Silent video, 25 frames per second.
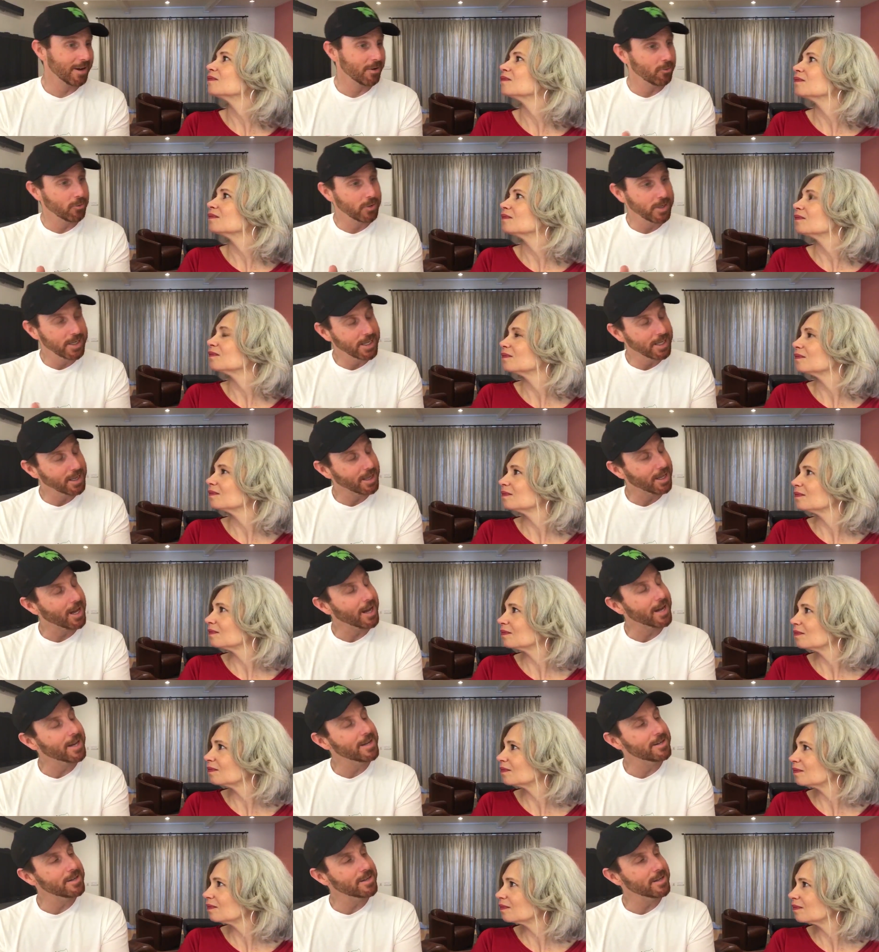Speaker 1: That
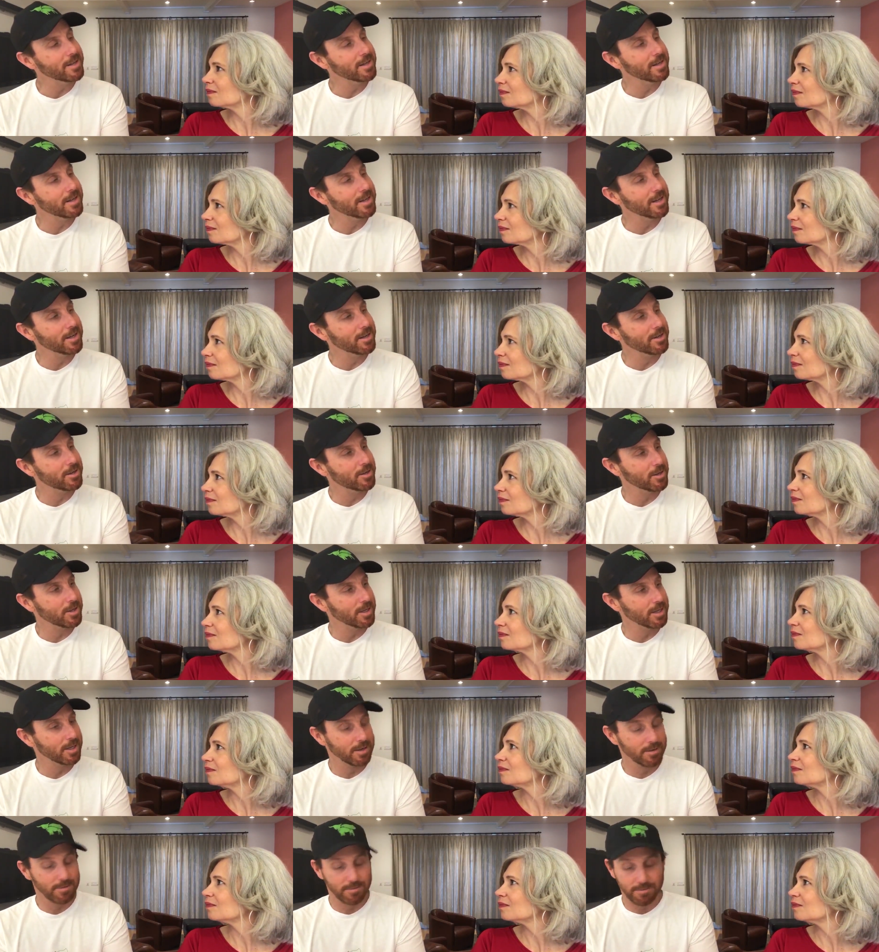realigns it into
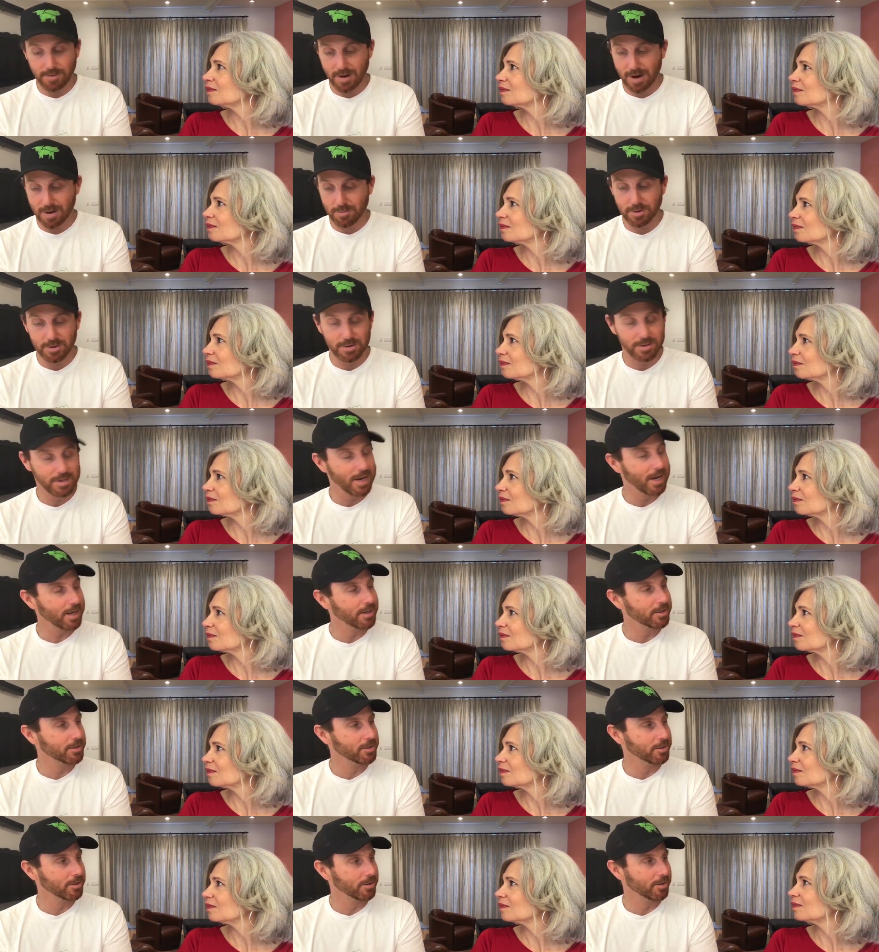the fibrous
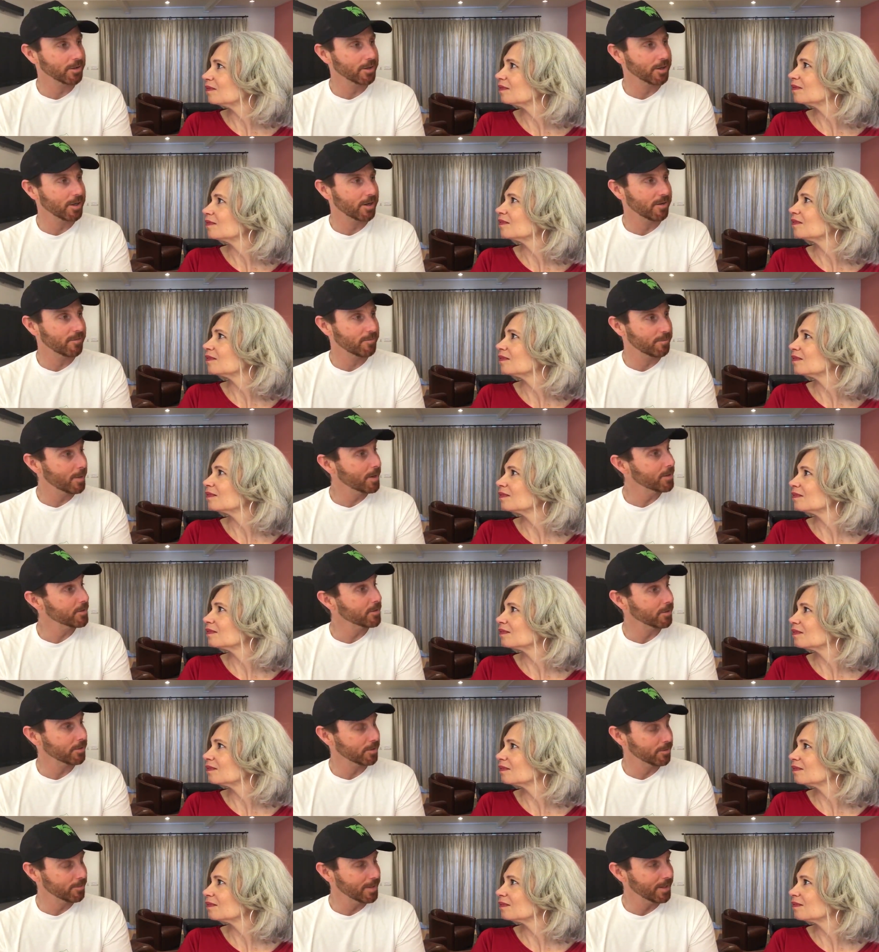texture of
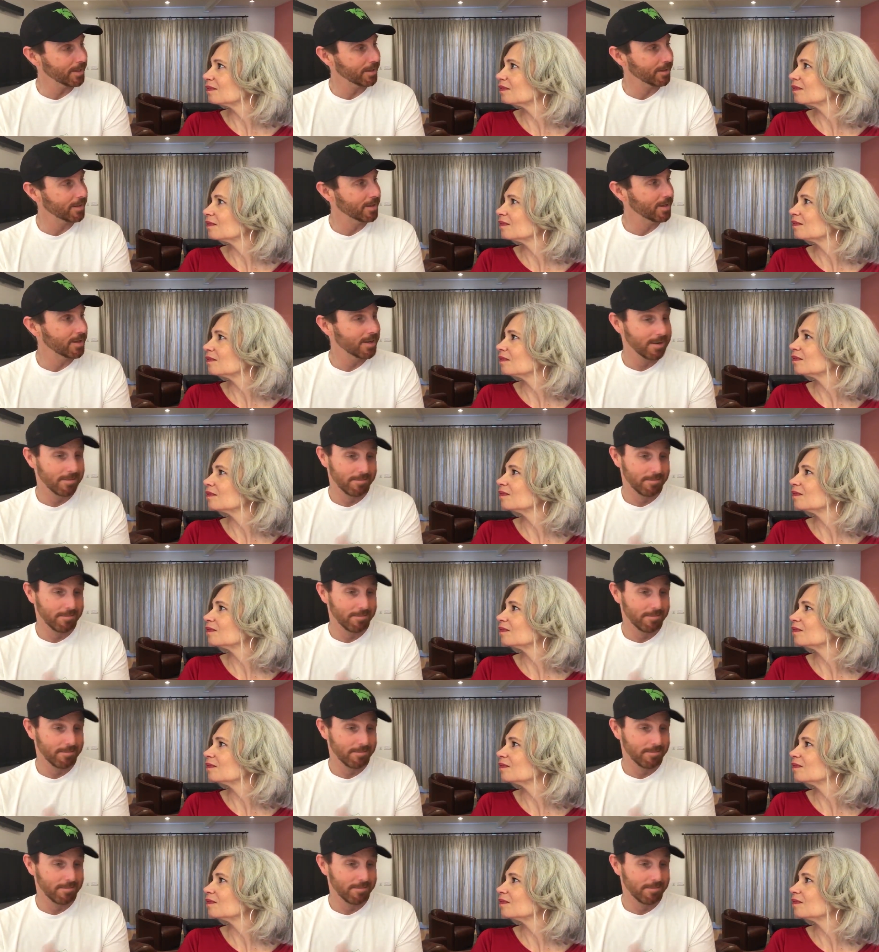muscle or meat.